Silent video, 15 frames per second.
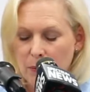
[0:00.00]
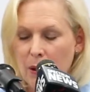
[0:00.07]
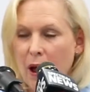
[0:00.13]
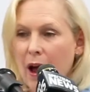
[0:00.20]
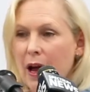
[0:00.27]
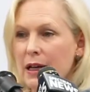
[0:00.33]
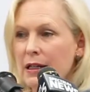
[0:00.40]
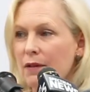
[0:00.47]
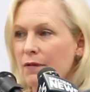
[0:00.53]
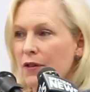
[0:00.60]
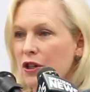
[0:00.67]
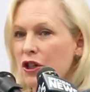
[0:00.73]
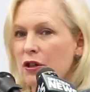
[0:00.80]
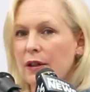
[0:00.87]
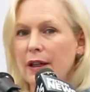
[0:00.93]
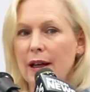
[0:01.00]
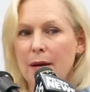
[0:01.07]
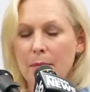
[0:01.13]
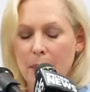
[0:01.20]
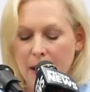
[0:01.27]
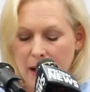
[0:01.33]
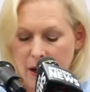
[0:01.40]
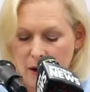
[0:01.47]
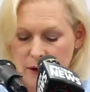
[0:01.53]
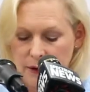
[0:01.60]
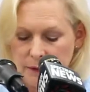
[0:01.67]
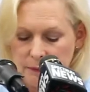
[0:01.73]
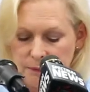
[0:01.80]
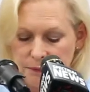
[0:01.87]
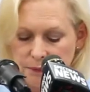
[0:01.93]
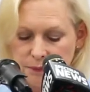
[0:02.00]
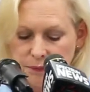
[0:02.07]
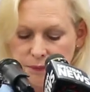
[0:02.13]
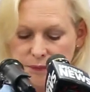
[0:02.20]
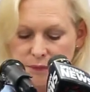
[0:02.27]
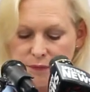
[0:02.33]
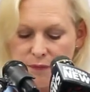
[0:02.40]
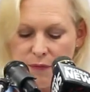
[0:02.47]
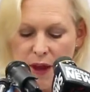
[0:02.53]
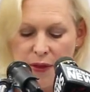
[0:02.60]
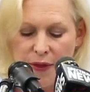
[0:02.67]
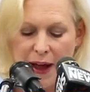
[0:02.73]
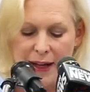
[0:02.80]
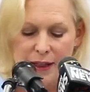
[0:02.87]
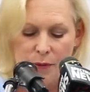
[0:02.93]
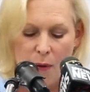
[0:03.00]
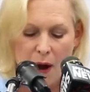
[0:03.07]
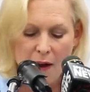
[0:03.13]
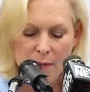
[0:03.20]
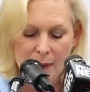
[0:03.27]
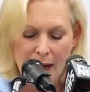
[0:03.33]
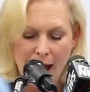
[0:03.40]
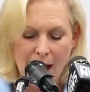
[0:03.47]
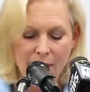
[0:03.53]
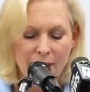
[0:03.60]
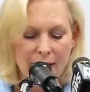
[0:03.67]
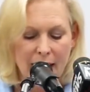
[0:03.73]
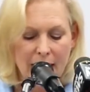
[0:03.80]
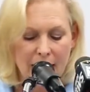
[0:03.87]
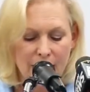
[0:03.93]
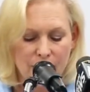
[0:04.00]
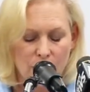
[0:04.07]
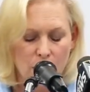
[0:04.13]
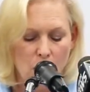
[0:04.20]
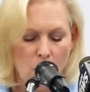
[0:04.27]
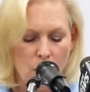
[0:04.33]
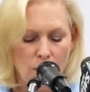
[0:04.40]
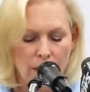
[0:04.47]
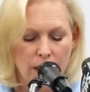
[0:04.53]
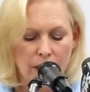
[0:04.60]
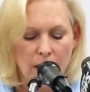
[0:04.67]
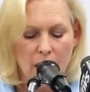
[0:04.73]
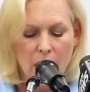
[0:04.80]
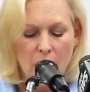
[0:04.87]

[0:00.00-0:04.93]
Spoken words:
blind and visually impaired. That's why I've been advocating for COVID